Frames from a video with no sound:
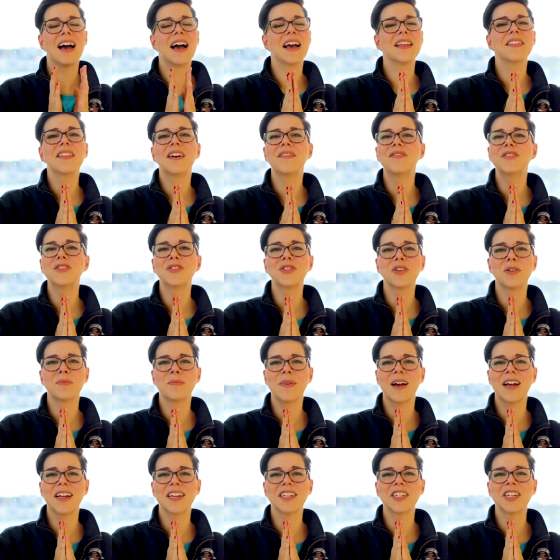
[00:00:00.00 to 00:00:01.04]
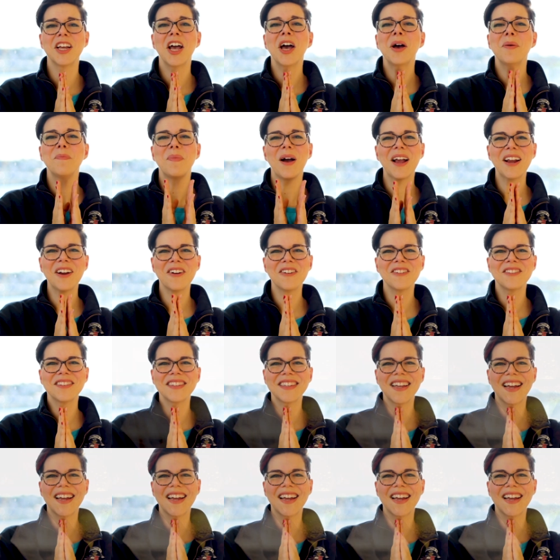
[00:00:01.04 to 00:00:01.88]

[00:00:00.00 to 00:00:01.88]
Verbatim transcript: I love you so much. Bye, Earth